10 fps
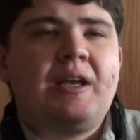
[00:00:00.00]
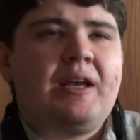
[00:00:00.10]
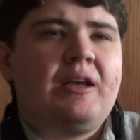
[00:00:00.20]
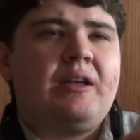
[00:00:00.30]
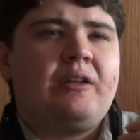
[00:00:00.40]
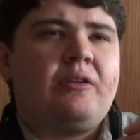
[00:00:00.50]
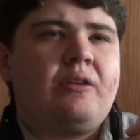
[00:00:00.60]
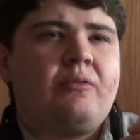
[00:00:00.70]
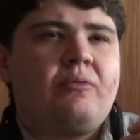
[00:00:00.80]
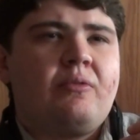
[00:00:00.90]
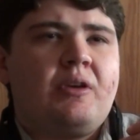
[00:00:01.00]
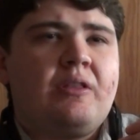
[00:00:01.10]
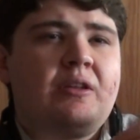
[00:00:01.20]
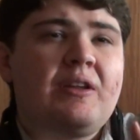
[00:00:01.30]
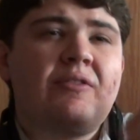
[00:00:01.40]
and
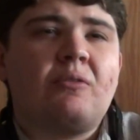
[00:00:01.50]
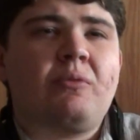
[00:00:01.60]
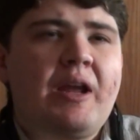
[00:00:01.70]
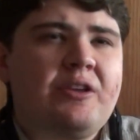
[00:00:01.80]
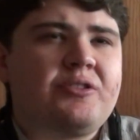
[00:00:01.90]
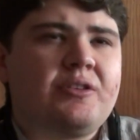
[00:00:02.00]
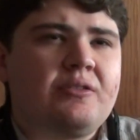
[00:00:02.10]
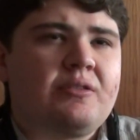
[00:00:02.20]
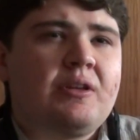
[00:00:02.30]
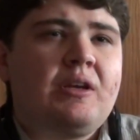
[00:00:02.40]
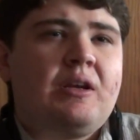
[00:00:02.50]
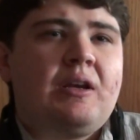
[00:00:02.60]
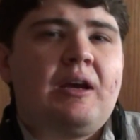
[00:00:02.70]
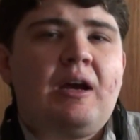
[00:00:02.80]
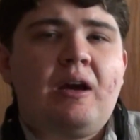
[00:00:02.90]
in the different ranges,
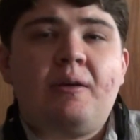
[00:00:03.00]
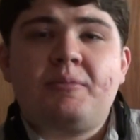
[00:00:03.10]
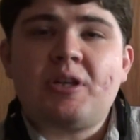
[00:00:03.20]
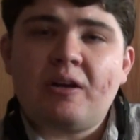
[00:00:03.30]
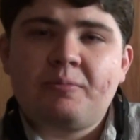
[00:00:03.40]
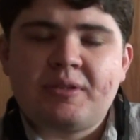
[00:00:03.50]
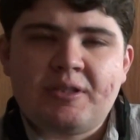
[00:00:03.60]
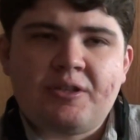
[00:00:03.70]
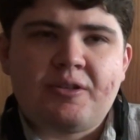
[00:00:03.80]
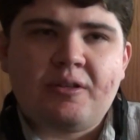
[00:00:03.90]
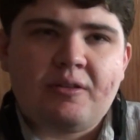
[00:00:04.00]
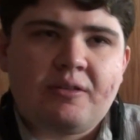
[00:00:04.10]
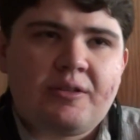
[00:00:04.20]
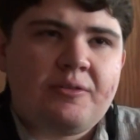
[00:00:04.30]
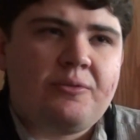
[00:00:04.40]
tongue position
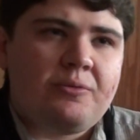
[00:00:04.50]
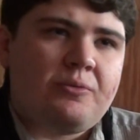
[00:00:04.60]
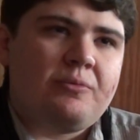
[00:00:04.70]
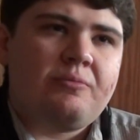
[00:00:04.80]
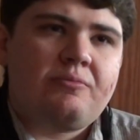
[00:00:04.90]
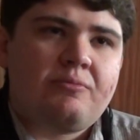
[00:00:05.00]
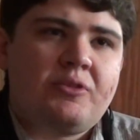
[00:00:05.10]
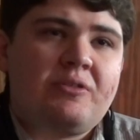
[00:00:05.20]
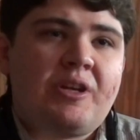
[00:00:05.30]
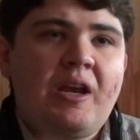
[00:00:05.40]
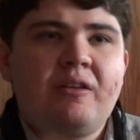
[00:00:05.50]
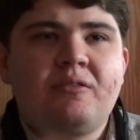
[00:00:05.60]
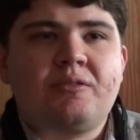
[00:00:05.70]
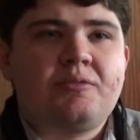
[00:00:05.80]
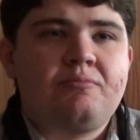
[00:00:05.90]
to
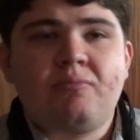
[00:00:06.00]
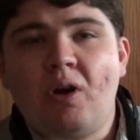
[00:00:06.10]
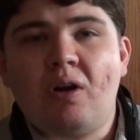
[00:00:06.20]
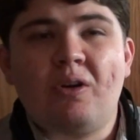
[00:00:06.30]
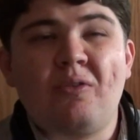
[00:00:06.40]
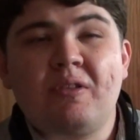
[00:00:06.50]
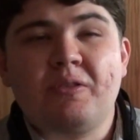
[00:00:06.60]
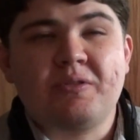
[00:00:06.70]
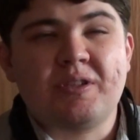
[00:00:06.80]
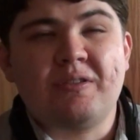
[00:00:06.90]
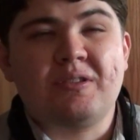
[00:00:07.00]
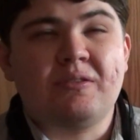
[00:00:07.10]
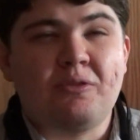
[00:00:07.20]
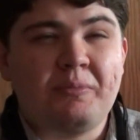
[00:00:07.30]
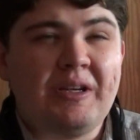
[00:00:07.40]
change our overtone series a
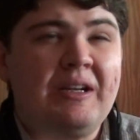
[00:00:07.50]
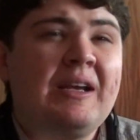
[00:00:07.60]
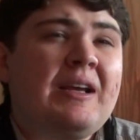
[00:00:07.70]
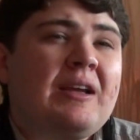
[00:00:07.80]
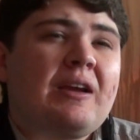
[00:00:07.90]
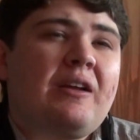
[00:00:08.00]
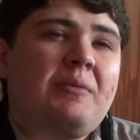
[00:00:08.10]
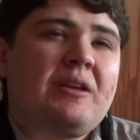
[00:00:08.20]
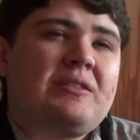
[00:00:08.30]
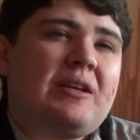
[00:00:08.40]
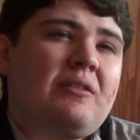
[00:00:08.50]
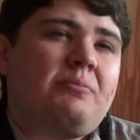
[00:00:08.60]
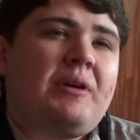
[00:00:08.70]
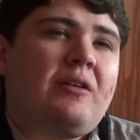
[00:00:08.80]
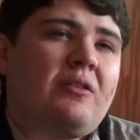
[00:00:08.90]
little bit, kind of make it
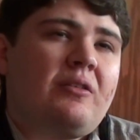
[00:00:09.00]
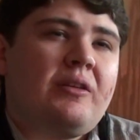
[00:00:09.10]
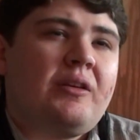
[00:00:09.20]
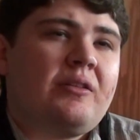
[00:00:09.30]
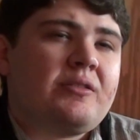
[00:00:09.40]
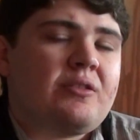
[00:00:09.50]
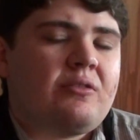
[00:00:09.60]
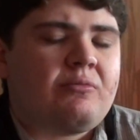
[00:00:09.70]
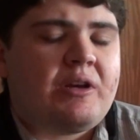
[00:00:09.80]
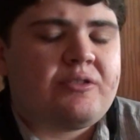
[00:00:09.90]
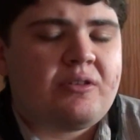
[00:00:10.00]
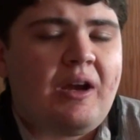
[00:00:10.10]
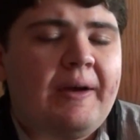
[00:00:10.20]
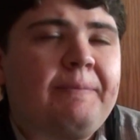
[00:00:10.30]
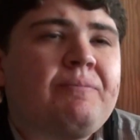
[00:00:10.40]
sound better in a certain range or
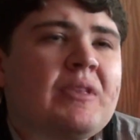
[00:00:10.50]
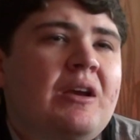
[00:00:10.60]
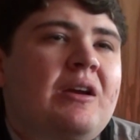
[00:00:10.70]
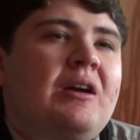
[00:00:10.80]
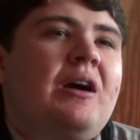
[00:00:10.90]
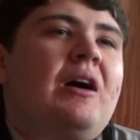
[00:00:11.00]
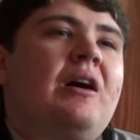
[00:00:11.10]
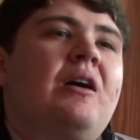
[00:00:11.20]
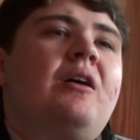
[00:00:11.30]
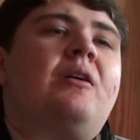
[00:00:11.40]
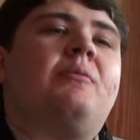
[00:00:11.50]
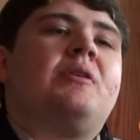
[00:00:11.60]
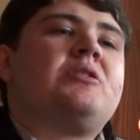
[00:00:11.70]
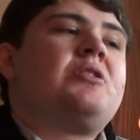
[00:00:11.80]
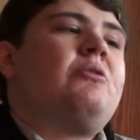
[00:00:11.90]
not.
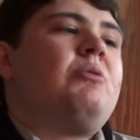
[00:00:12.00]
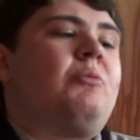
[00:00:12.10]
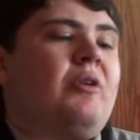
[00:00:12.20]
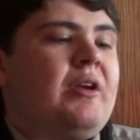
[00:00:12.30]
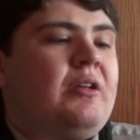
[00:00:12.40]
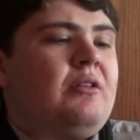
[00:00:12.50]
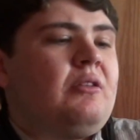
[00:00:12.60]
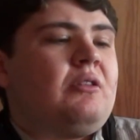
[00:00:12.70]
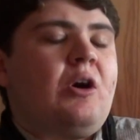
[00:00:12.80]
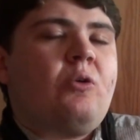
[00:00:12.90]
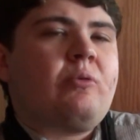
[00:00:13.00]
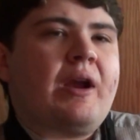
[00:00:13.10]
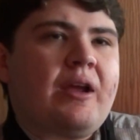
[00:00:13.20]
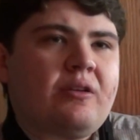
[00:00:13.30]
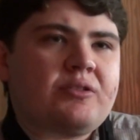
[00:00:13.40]
So when we're in the low
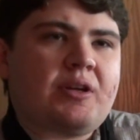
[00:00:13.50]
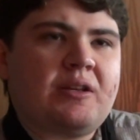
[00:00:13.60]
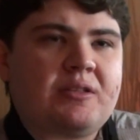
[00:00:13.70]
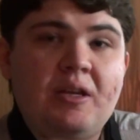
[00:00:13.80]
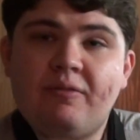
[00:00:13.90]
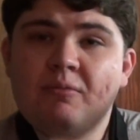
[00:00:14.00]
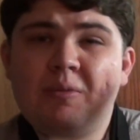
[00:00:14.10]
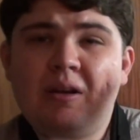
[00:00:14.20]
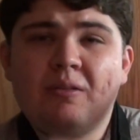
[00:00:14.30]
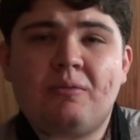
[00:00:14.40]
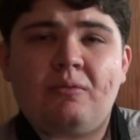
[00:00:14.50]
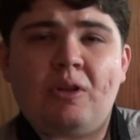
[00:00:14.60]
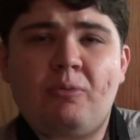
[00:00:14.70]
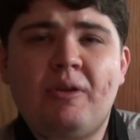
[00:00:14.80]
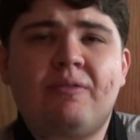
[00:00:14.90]
range, I'd say from about
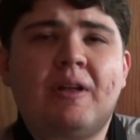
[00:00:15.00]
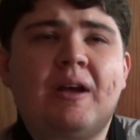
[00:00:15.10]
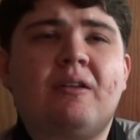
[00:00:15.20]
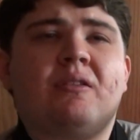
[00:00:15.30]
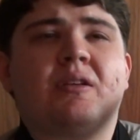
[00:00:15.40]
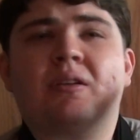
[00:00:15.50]
low B flat,